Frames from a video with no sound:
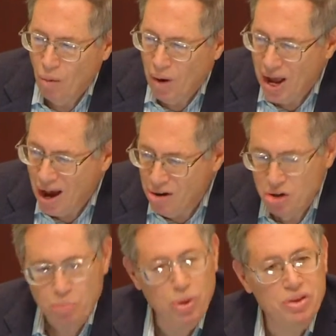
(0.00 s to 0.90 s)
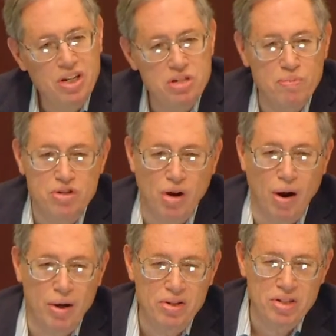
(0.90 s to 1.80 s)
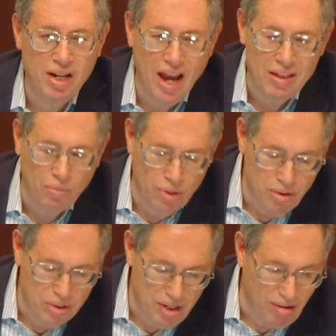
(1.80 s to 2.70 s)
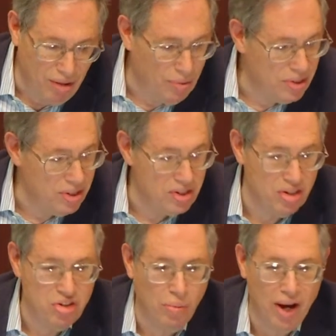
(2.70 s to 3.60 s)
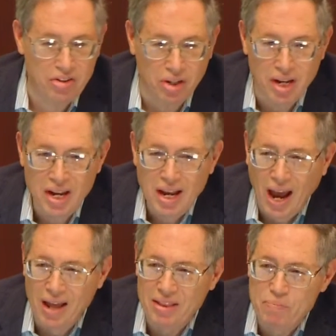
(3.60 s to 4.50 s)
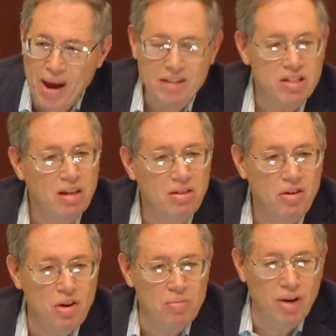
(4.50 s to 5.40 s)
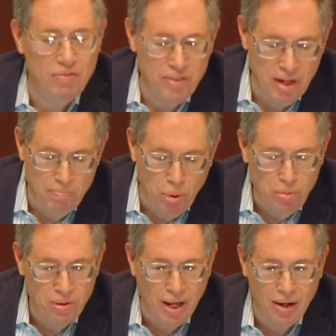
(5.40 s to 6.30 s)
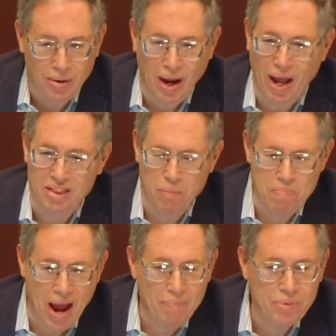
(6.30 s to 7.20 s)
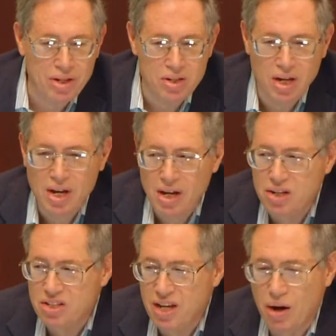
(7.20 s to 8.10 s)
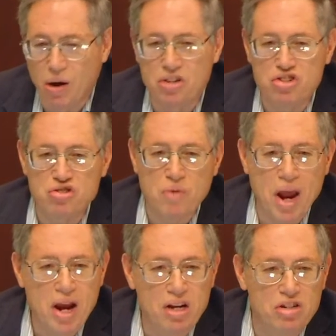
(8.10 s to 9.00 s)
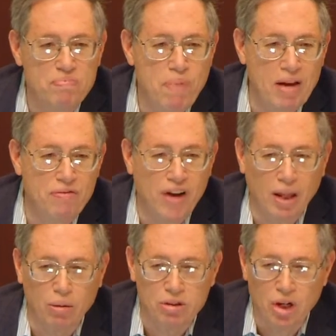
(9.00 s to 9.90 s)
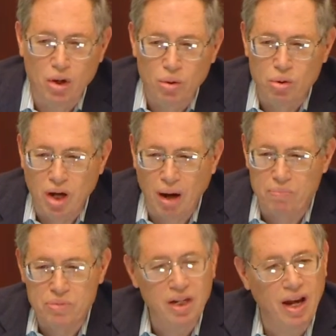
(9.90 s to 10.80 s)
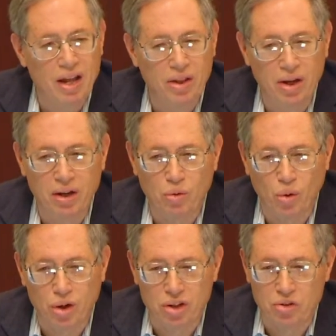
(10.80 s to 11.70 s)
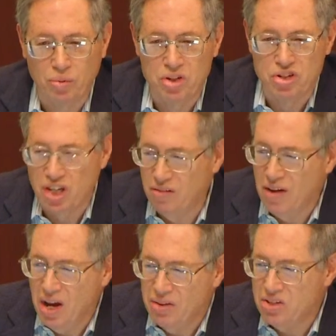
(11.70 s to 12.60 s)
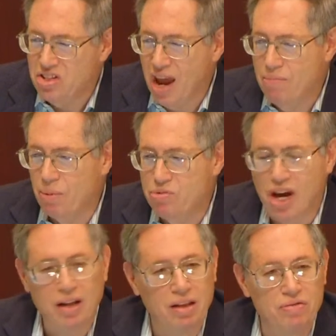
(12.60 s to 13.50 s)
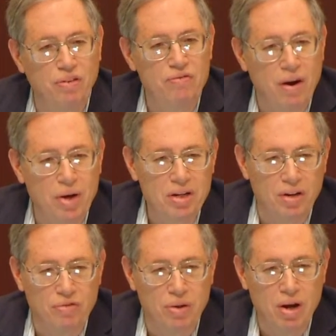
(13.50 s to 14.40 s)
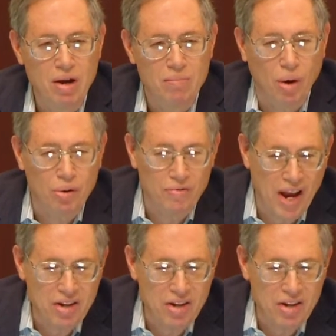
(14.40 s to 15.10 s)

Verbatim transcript: Well, how do you put these majorities together when you're dealing with this situation? And the basic theorem of the bootlegger and the Baptist is there are strange bedfellows who come together in order to achieve the same objective for very different motivations.